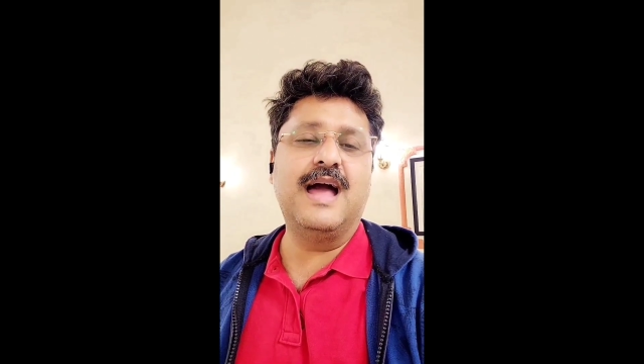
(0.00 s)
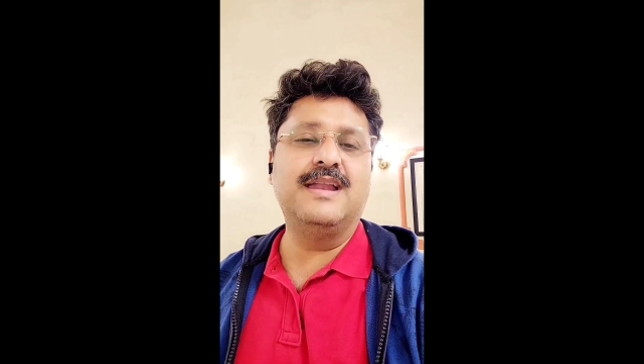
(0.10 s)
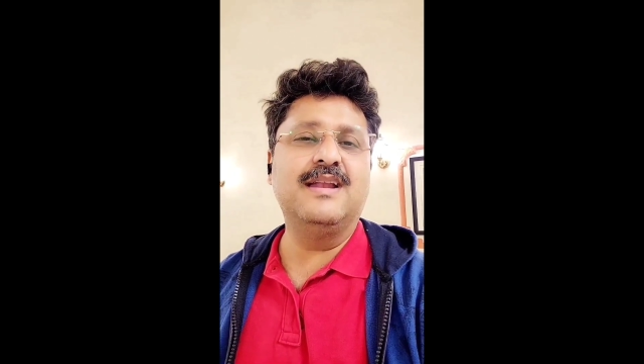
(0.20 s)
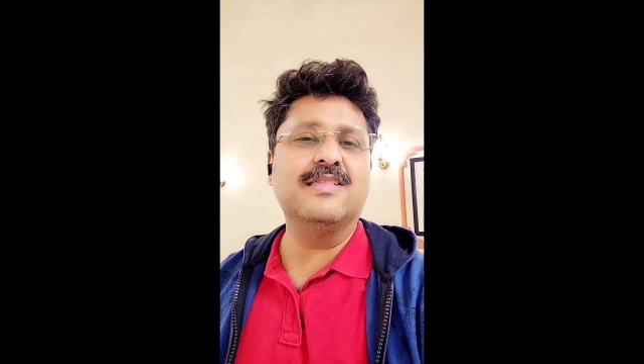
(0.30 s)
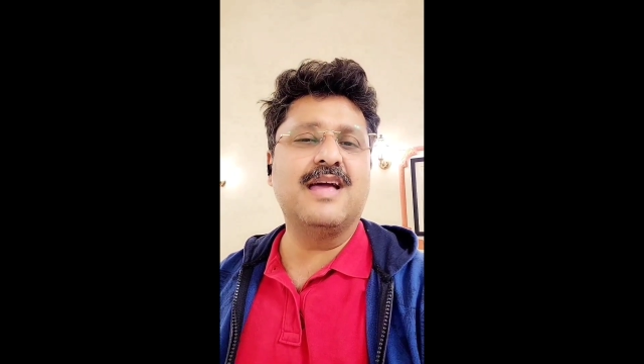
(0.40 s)

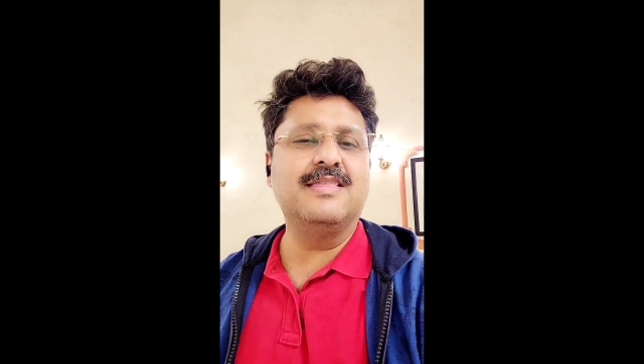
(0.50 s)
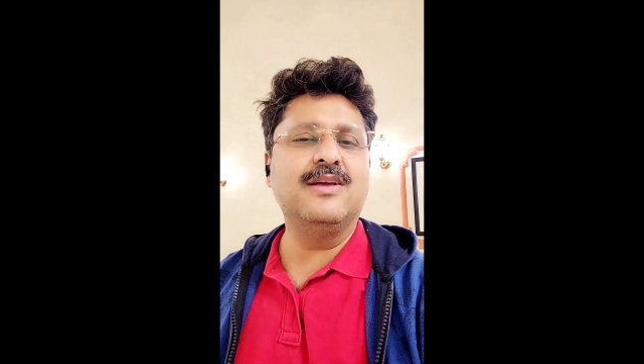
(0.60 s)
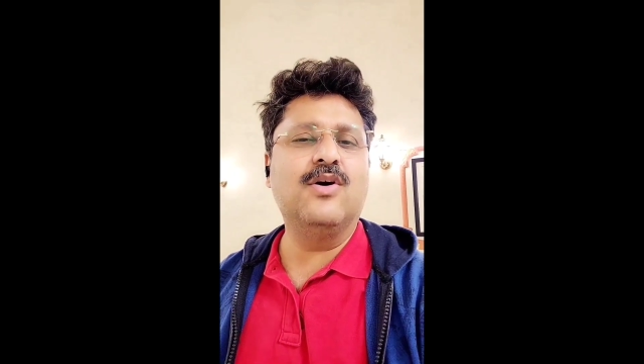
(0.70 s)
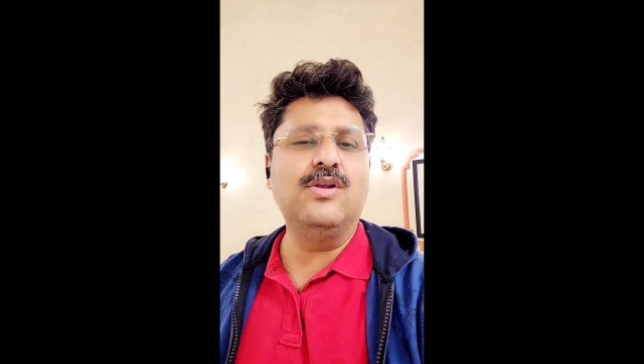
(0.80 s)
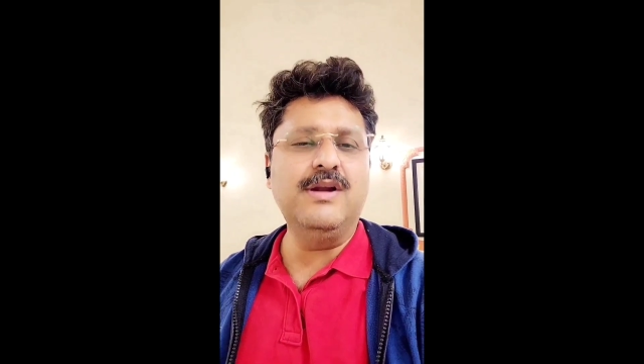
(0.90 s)
and it has, I
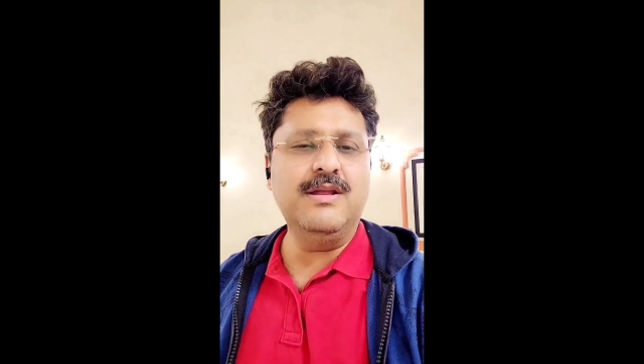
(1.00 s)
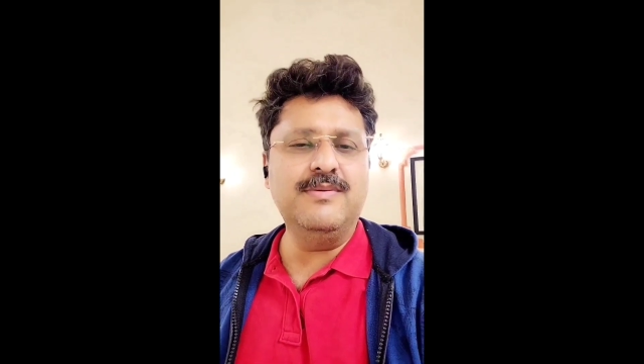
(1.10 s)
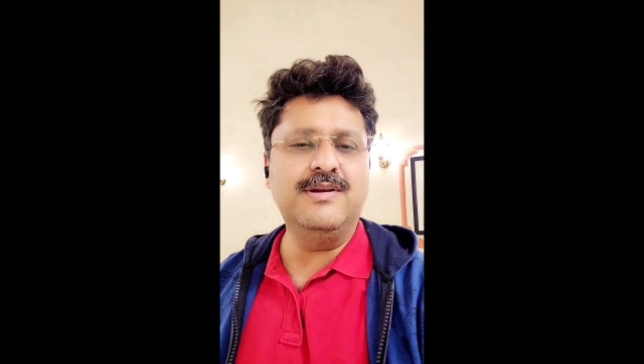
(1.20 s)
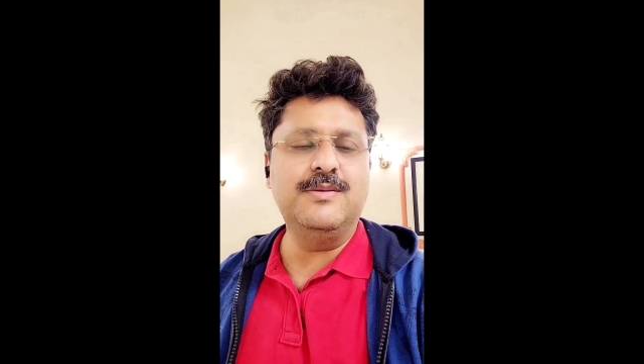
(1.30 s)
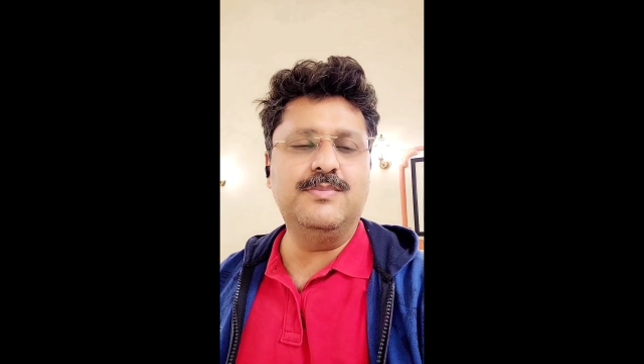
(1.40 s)
think, already
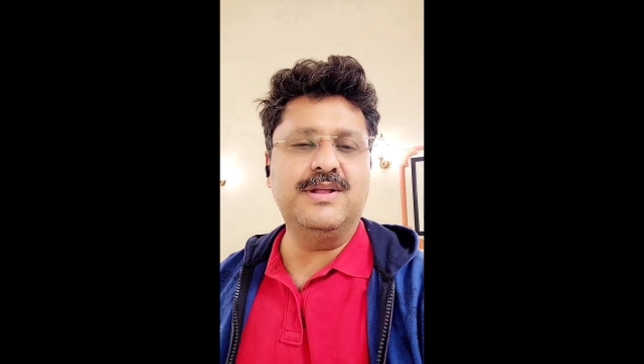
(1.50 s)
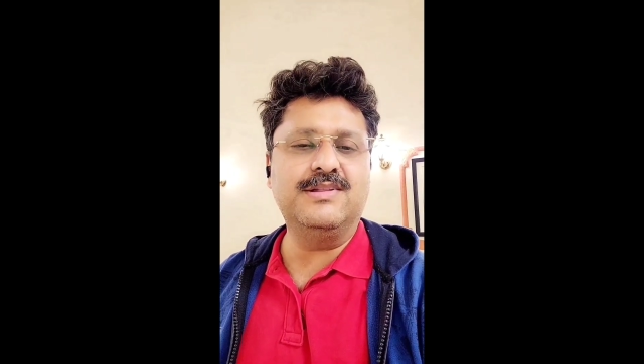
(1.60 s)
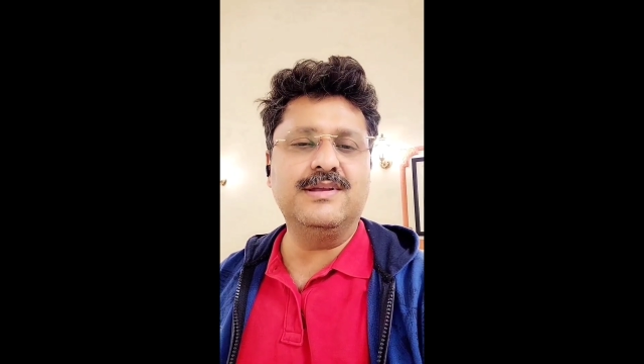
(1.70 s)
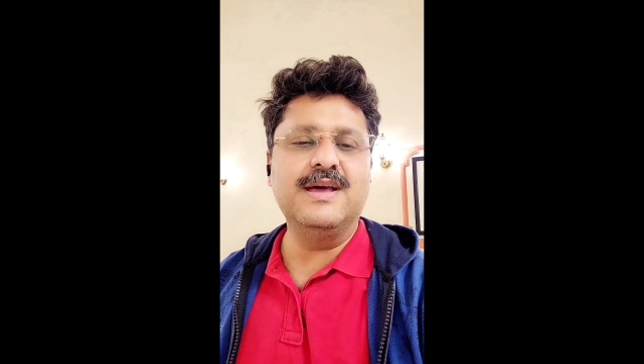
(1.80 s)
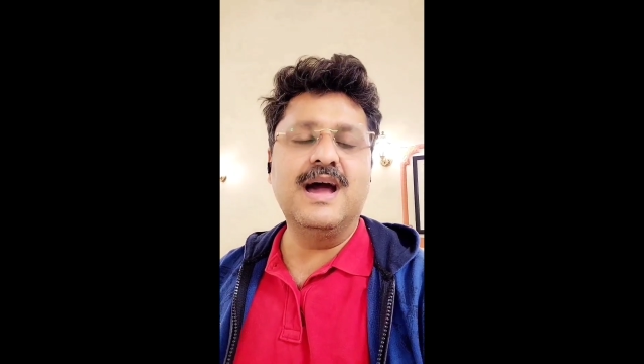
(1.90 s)
been
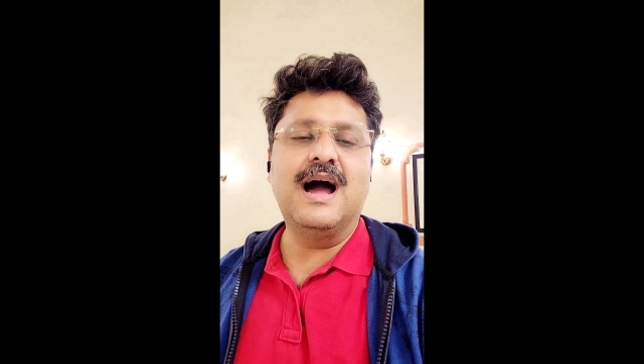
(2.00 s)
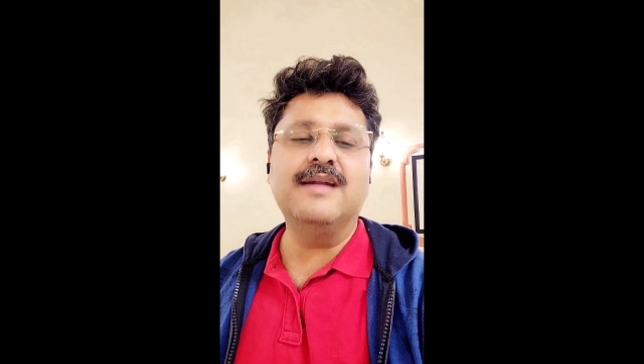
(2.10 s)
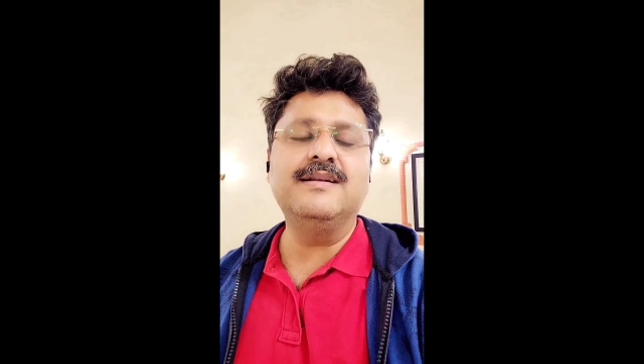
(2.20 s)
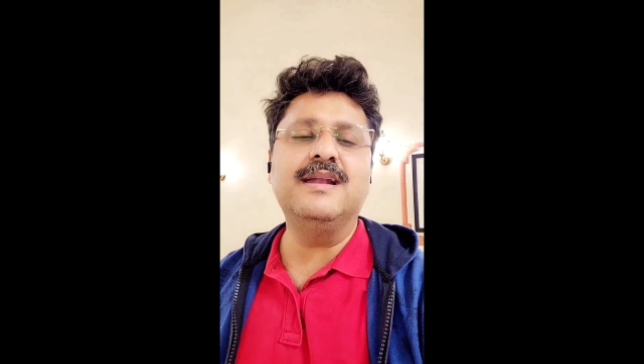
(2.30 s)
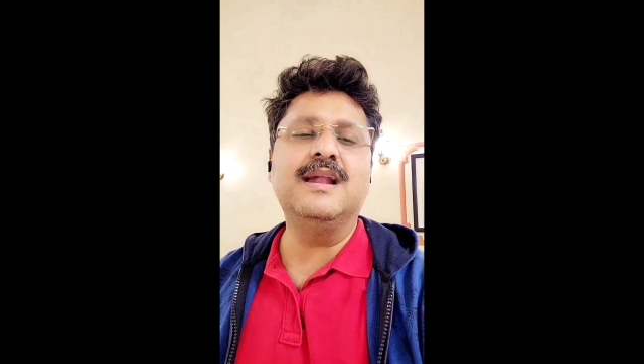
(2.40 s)
replaced
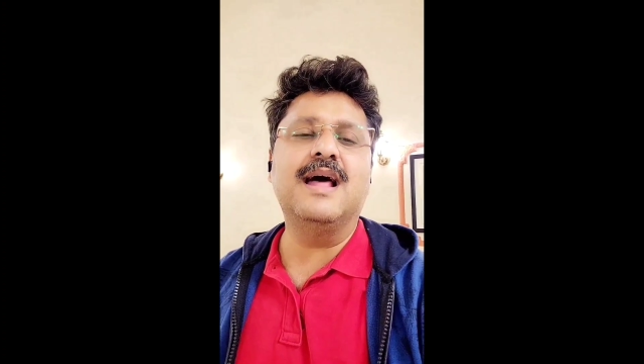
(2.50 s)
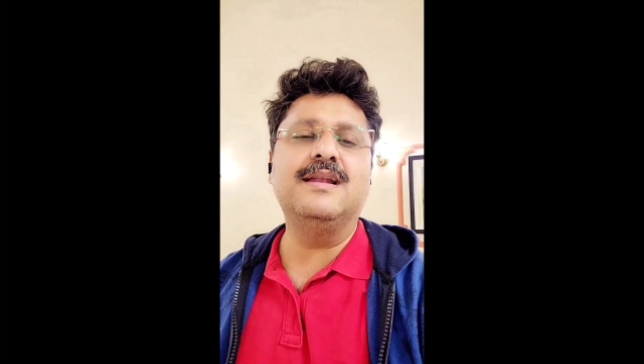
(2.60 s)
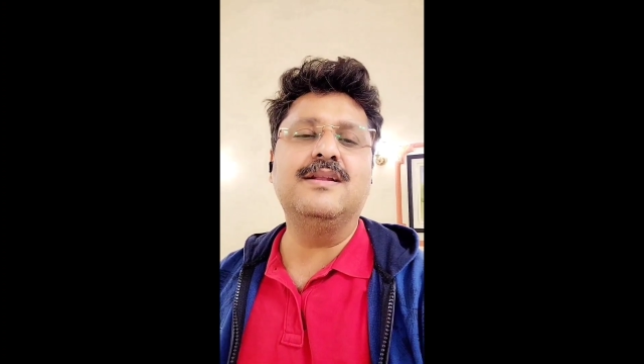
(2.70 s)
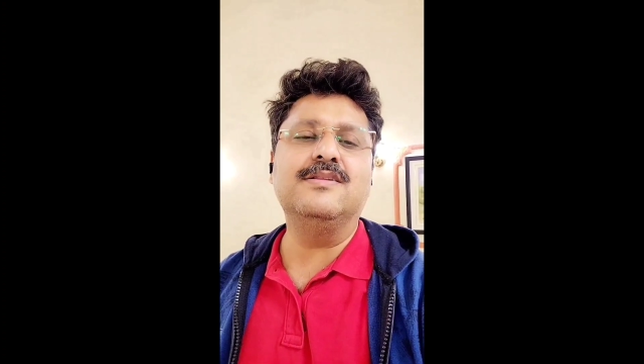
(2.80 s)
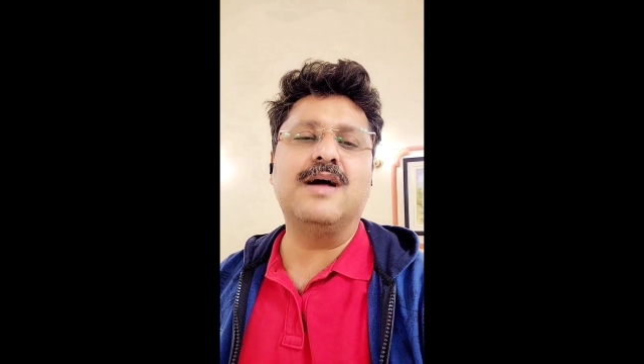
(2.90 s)
until
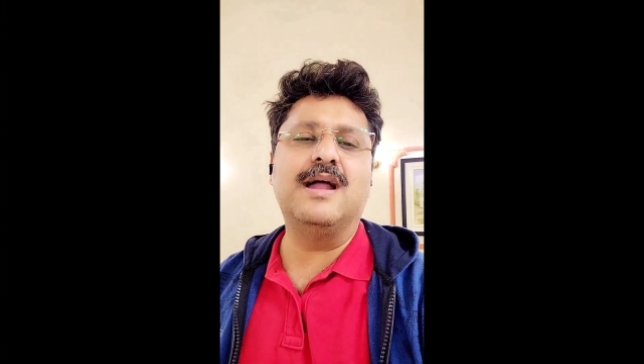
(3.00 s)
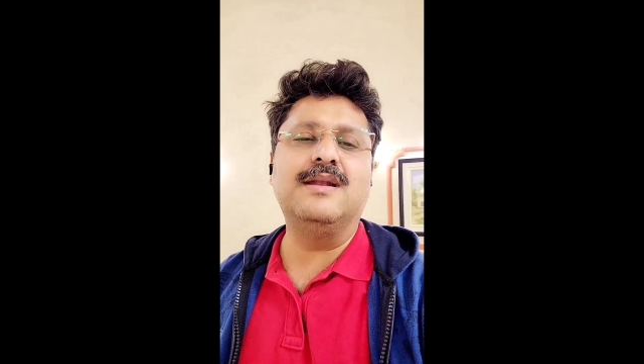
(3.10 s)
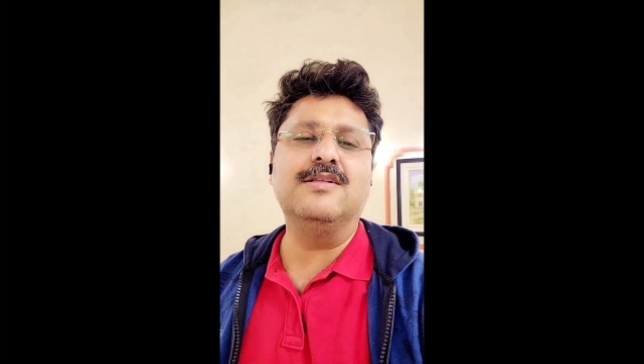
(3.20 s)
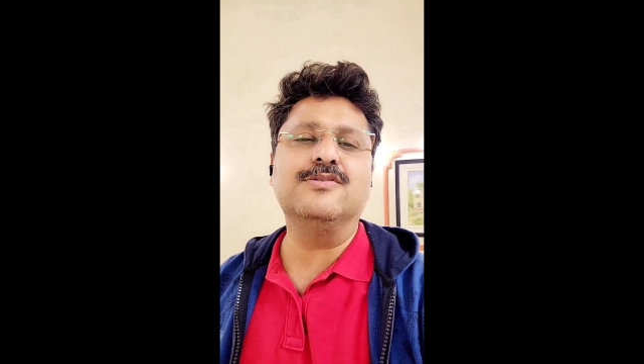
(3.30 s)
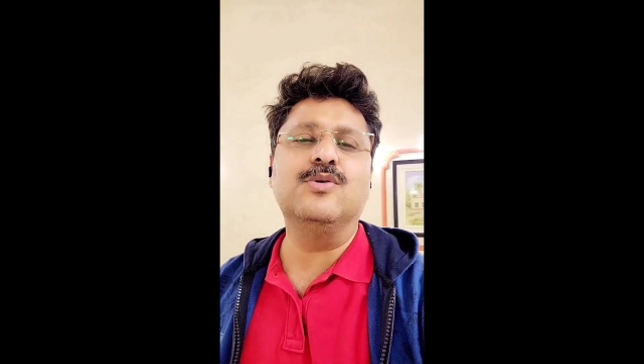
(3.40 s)
and
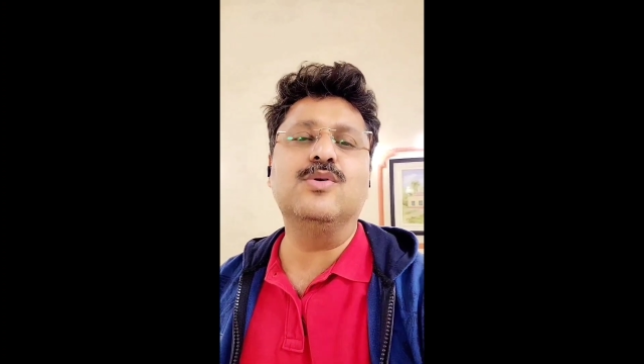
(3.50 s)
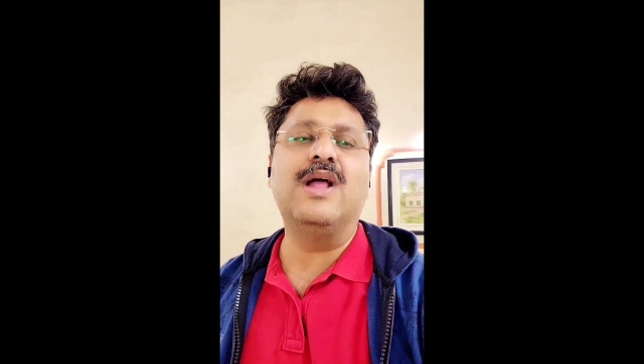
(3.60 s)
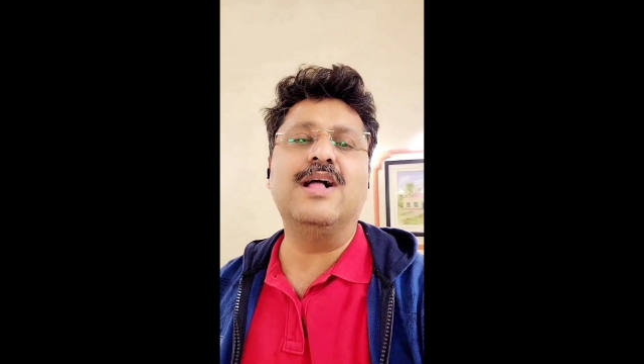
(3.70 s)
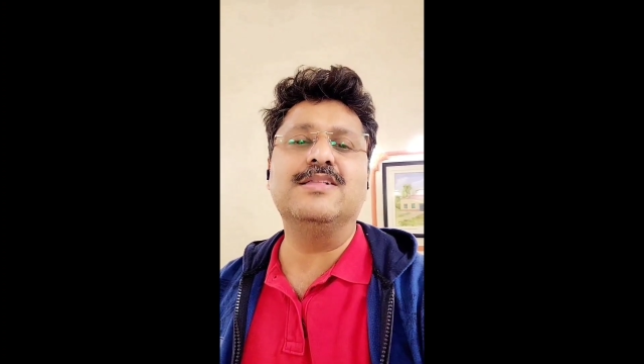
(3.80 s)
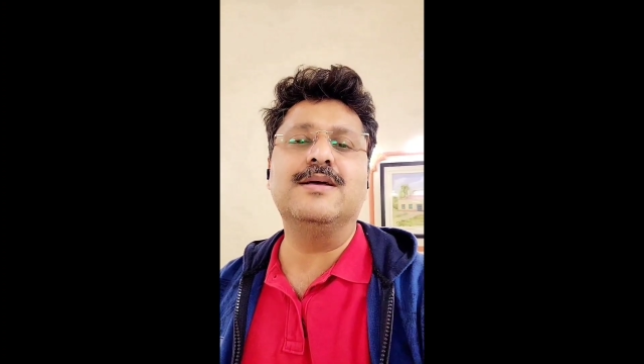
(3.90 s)
unless Google
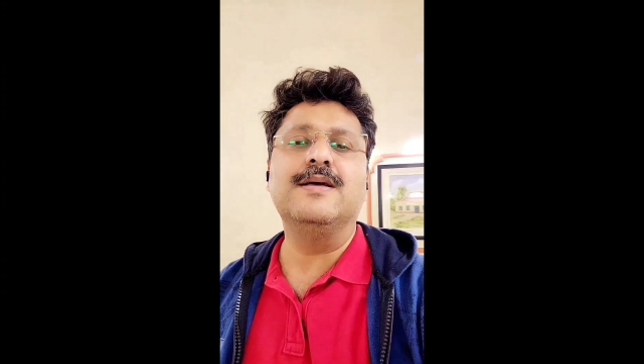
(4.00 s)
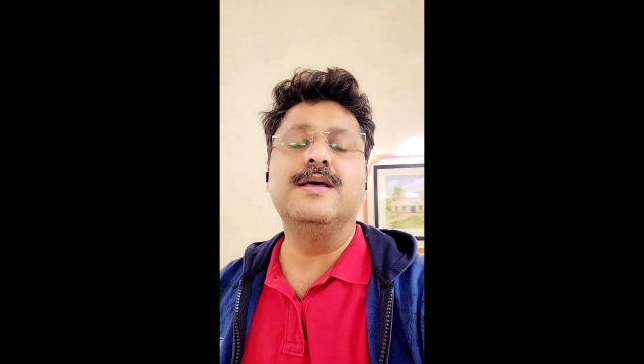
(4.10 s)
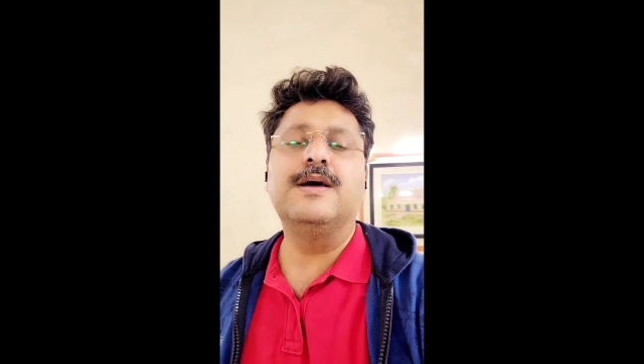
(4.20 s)
has